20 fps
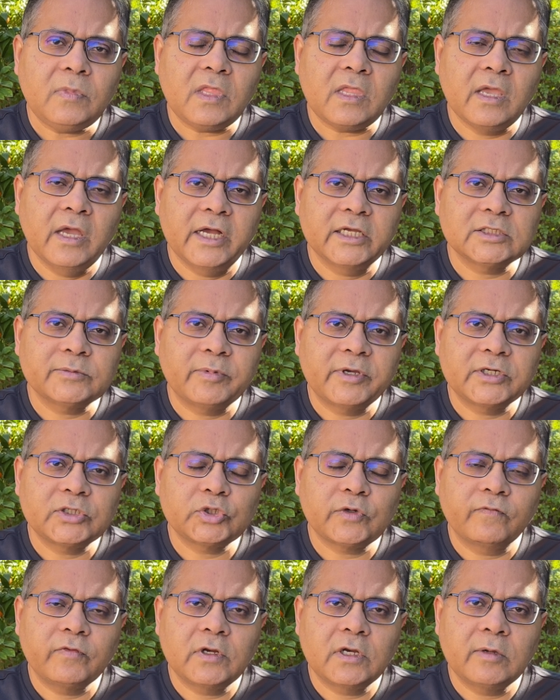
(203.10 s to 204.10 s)
aspects
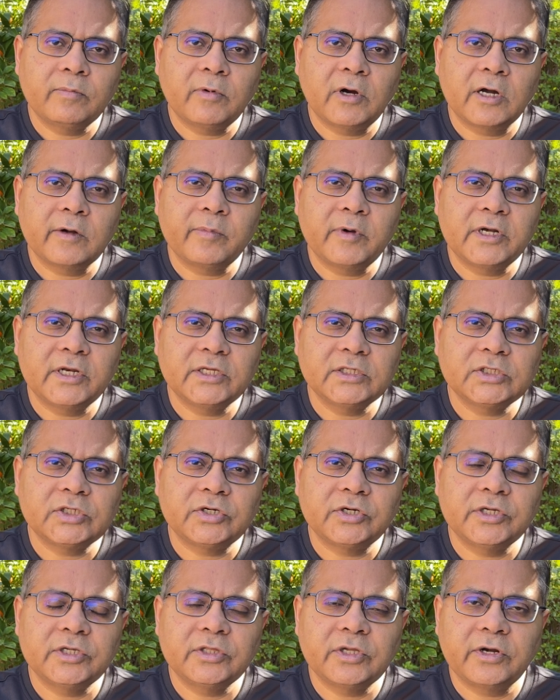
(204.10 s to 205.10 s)
of the department
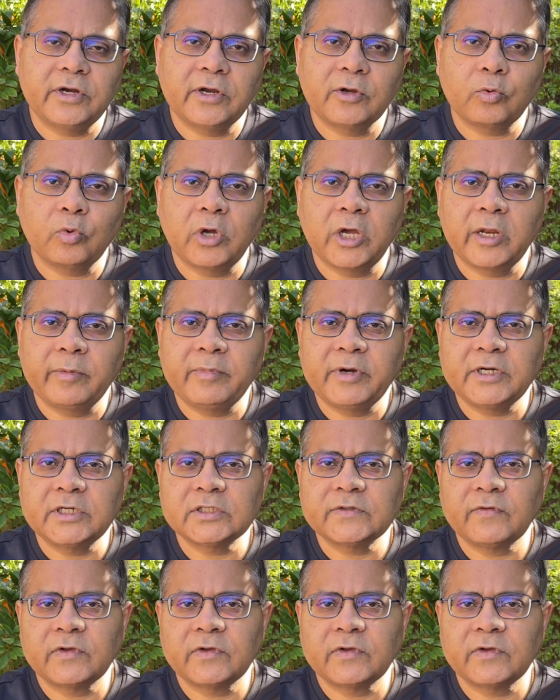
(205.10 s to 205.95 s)
history, the requirements,